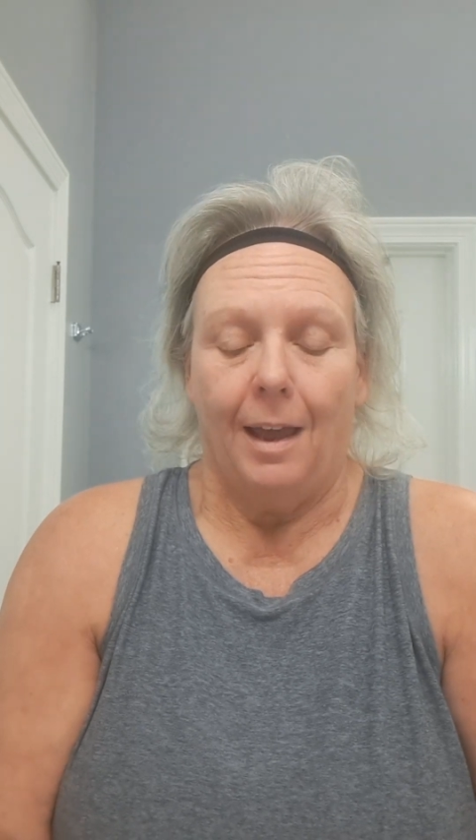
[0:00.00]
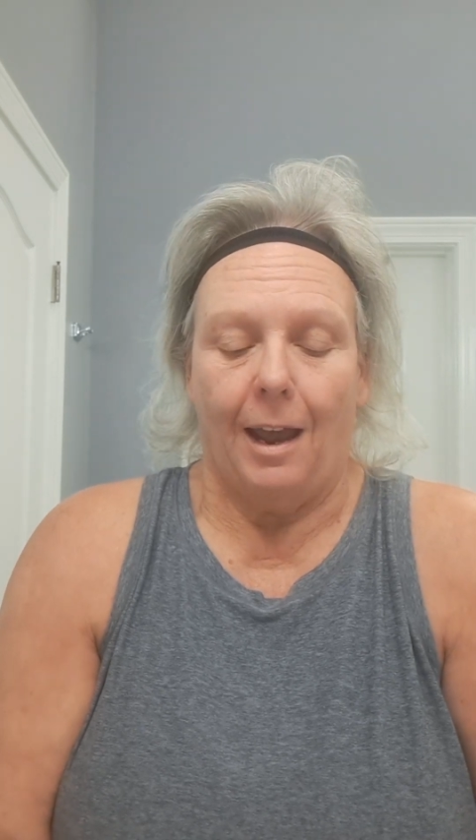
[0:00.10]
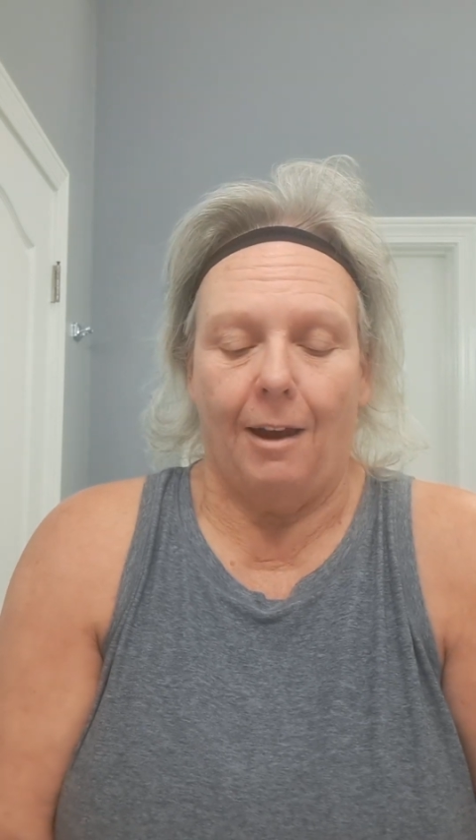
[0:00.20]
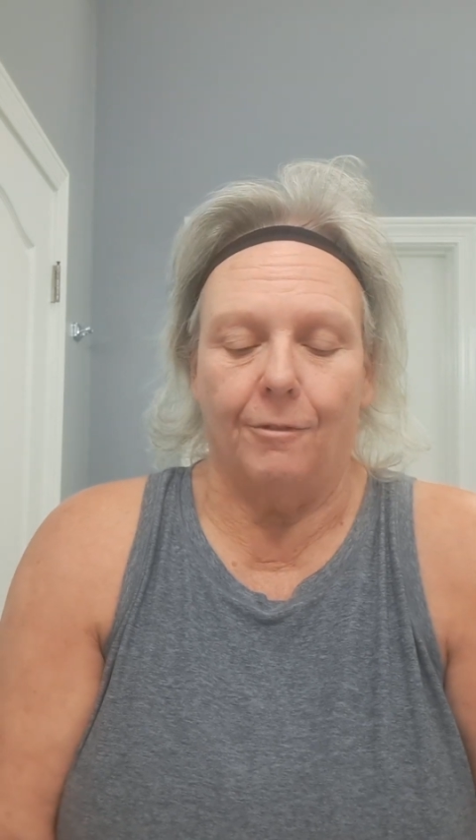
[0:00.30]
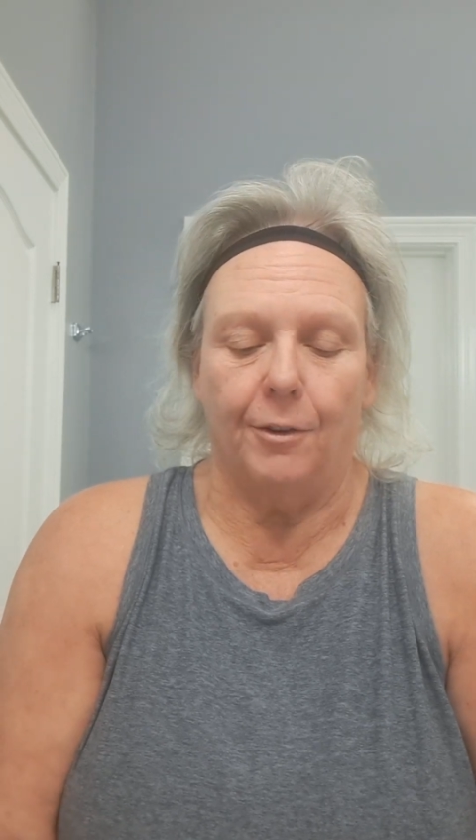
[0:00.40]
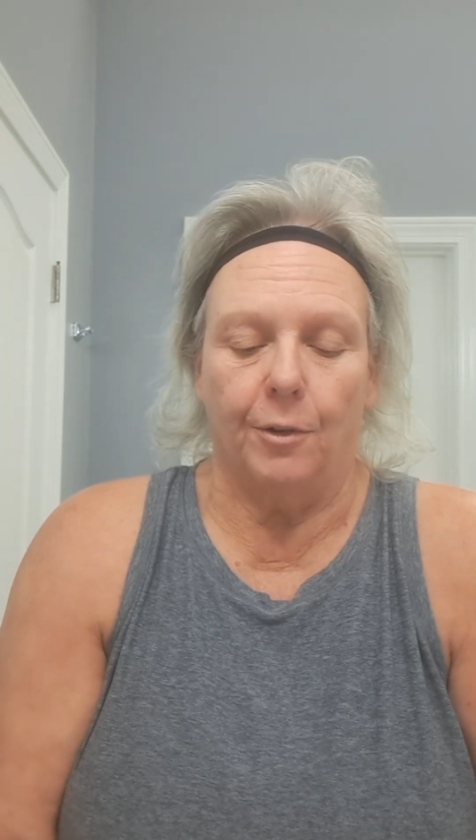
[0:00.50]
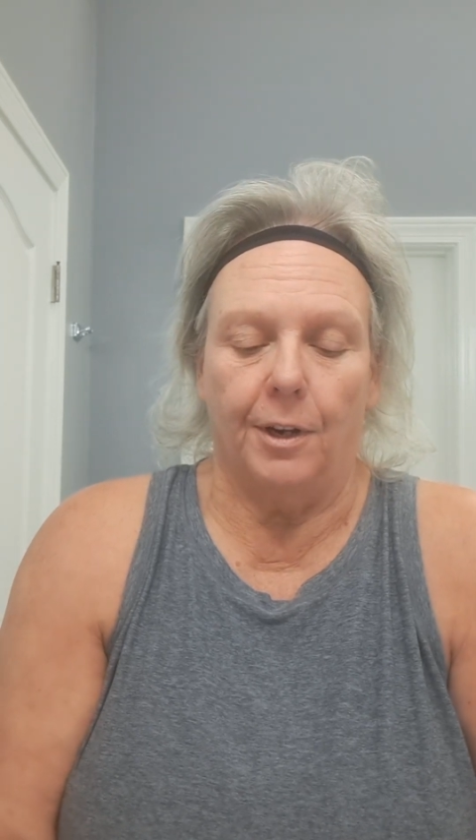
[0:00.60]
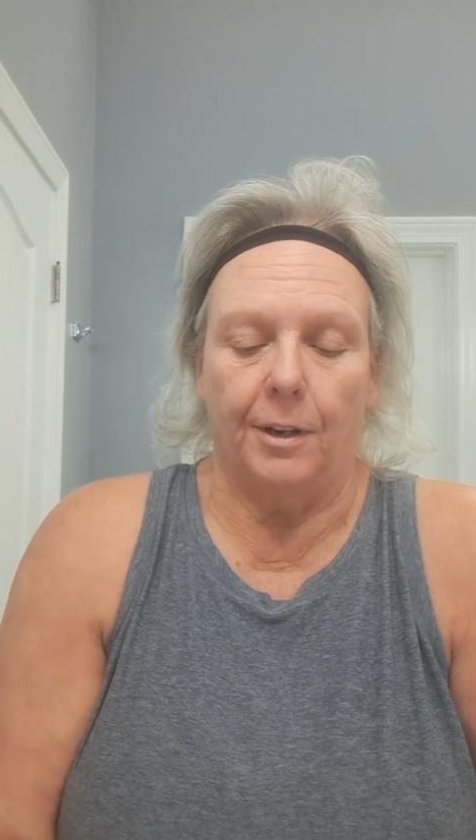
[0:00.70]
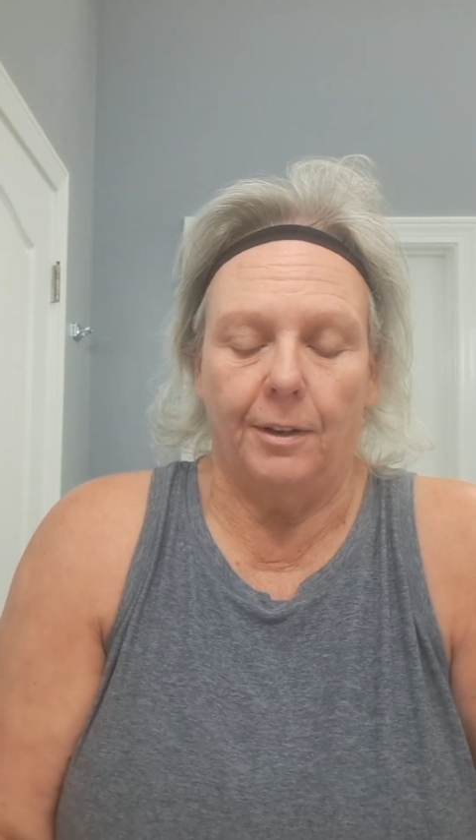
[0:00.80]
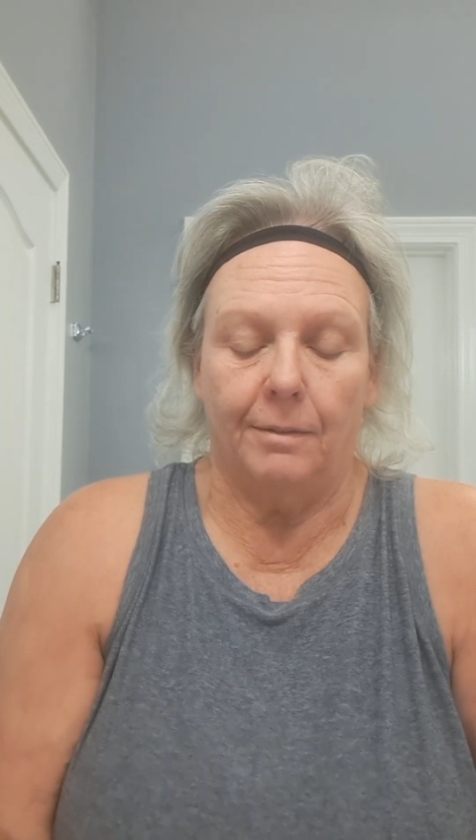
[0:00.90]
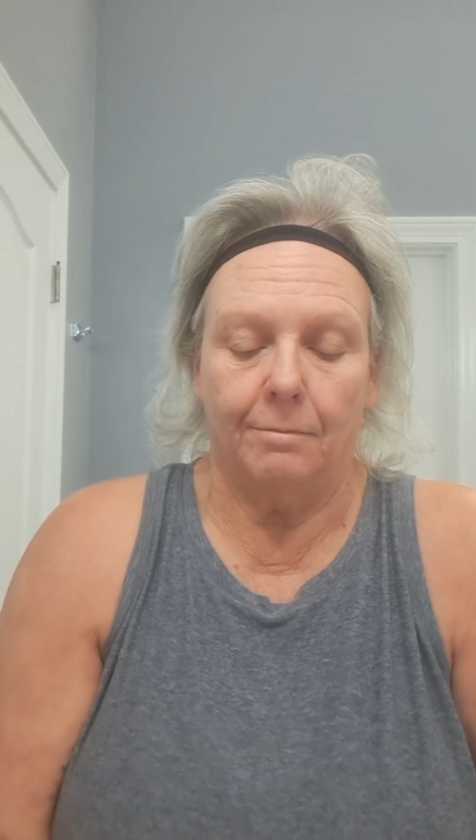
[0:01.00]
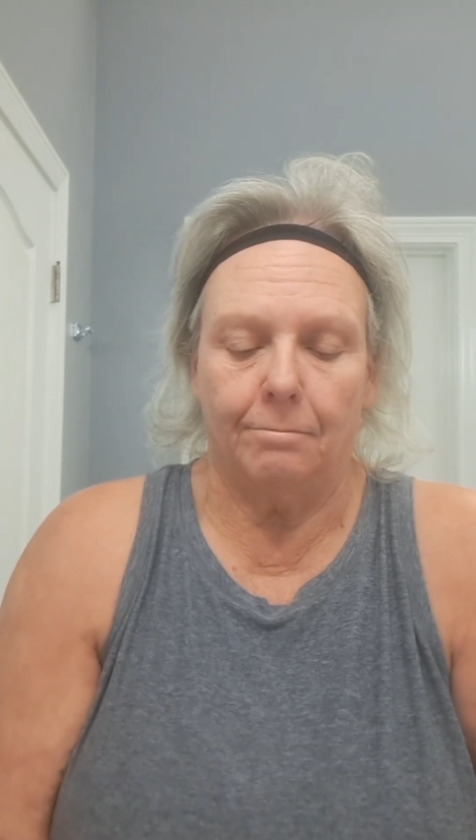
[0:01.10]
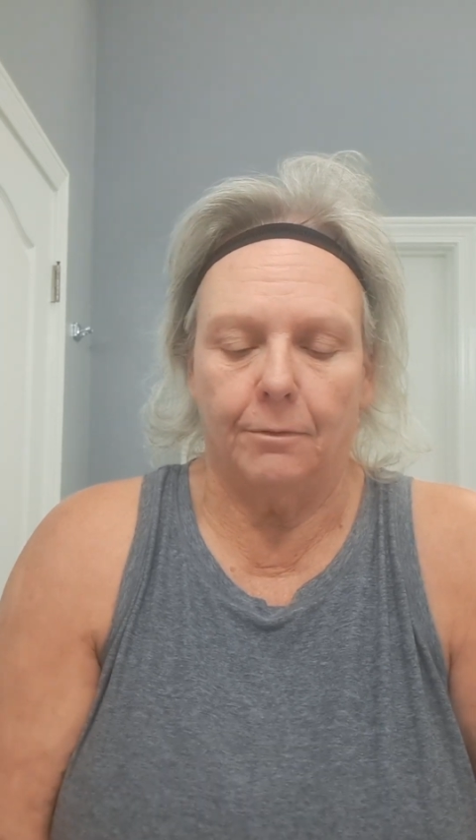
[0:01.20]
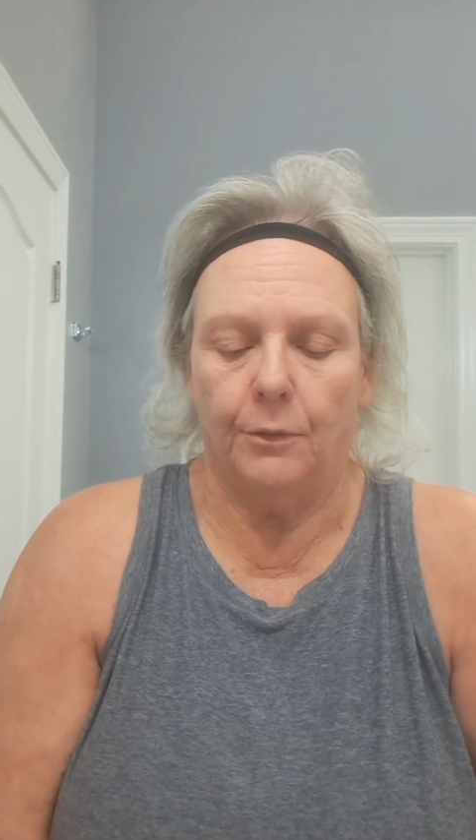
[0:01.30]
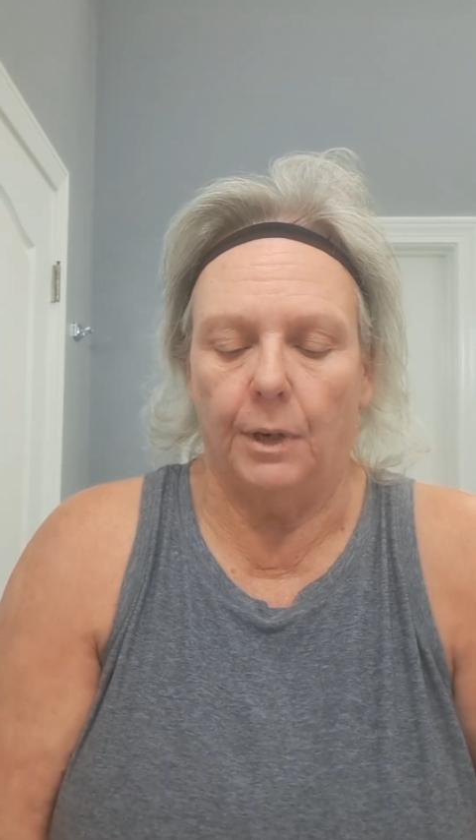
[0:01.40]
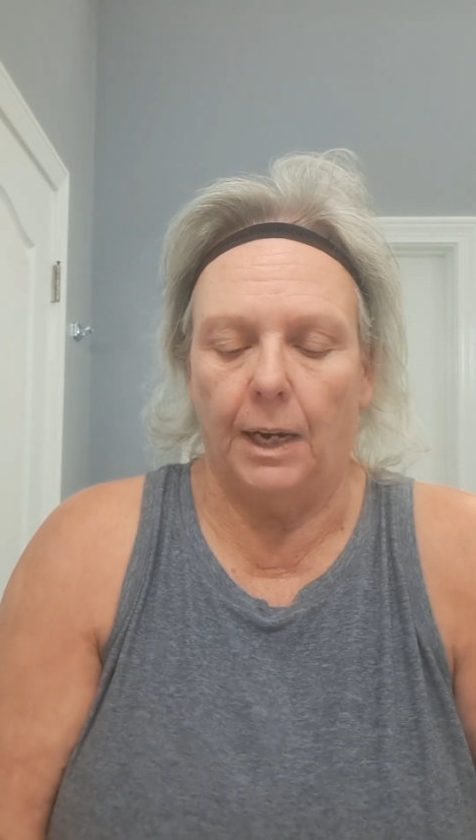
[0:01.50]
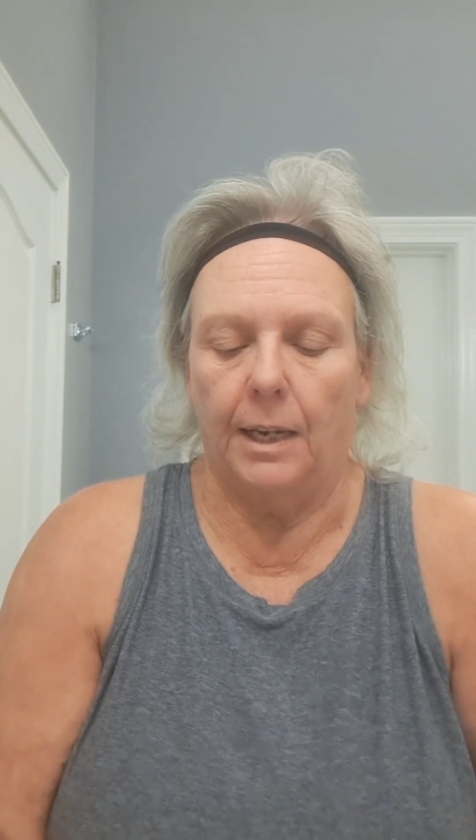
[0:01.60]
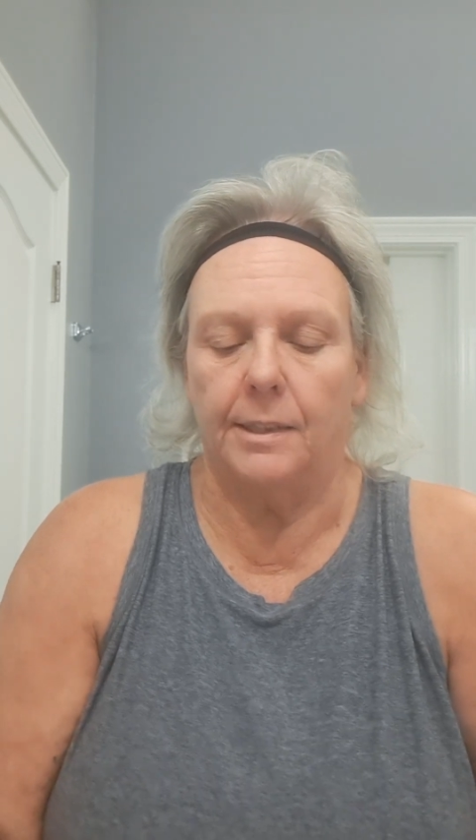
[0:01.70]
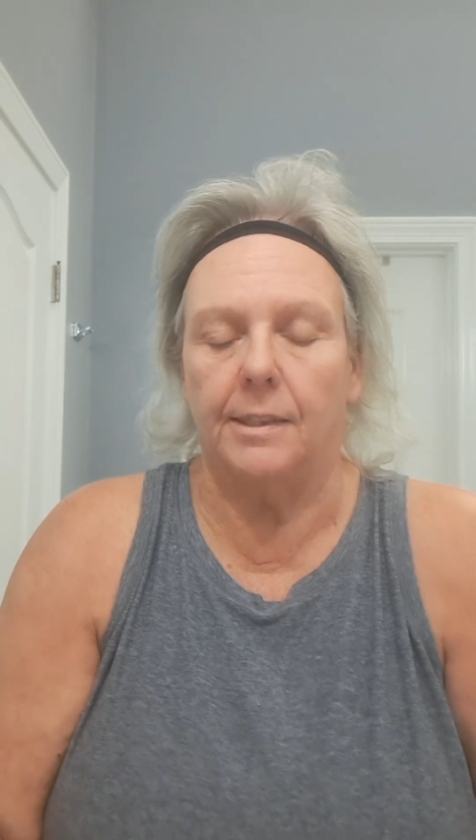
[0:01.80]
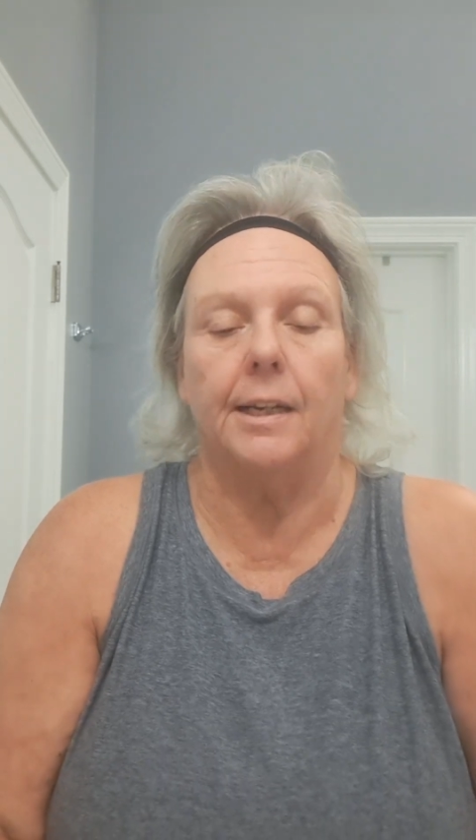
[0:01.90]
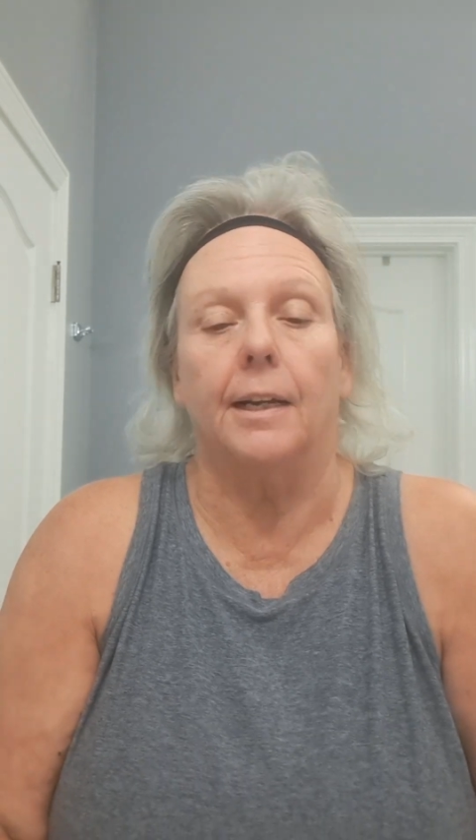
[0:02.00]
everyone who has